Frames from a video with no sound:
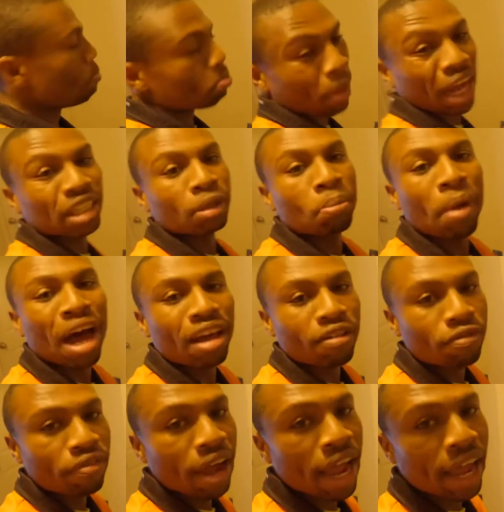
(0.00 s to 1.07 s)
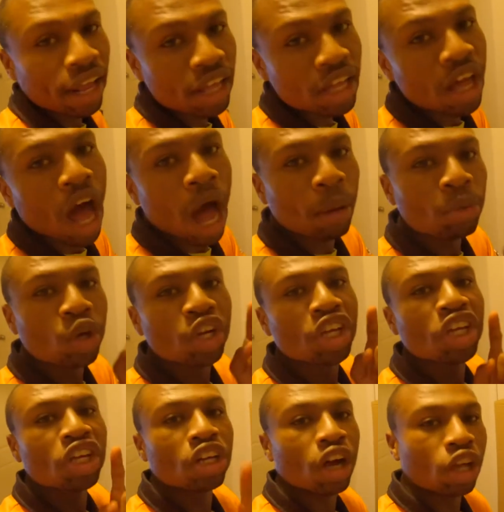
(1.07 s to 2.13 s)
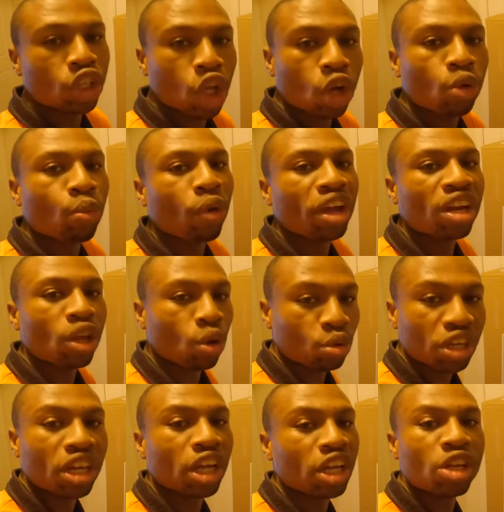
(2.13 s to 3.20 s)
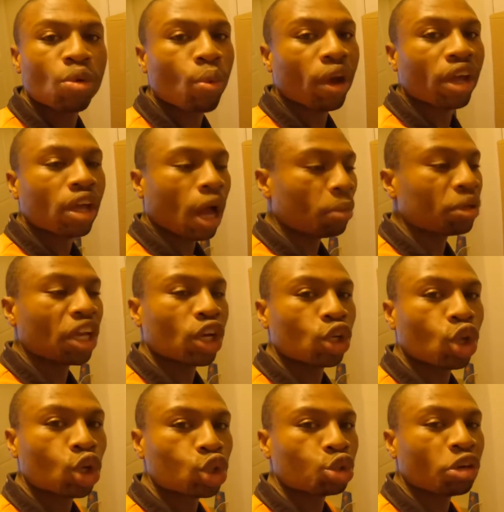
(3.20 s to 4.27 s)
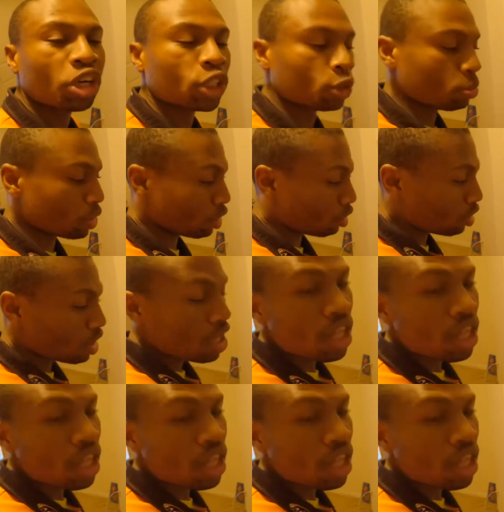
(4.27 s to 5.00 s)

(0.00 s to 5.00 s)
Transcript: By as a matter of fact, I'm gonna get a, another radio anyway. I'm getting another transmitter.